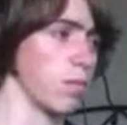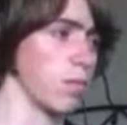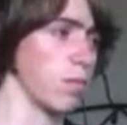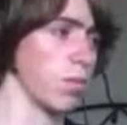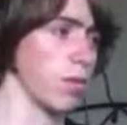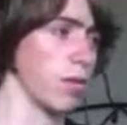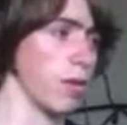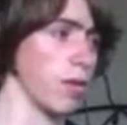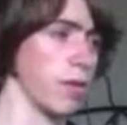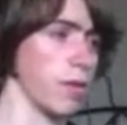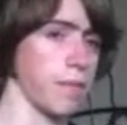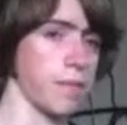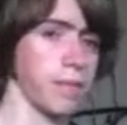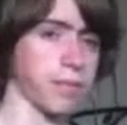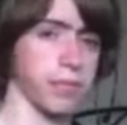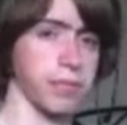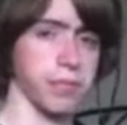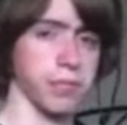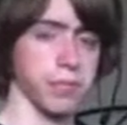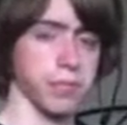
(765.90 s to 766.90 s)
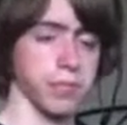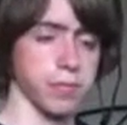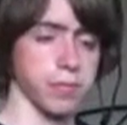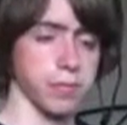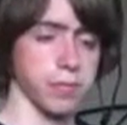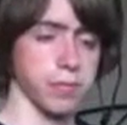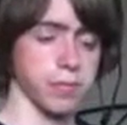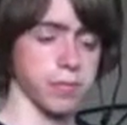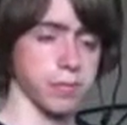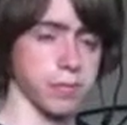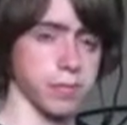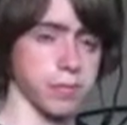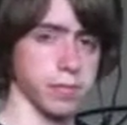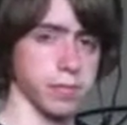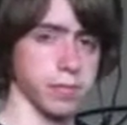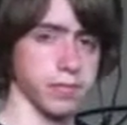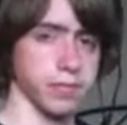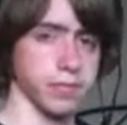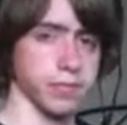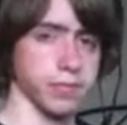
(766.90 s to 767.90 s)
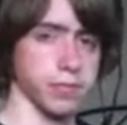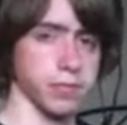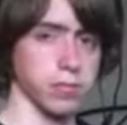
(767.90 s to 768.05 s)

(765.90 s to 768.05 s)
Well, you could just put music over it.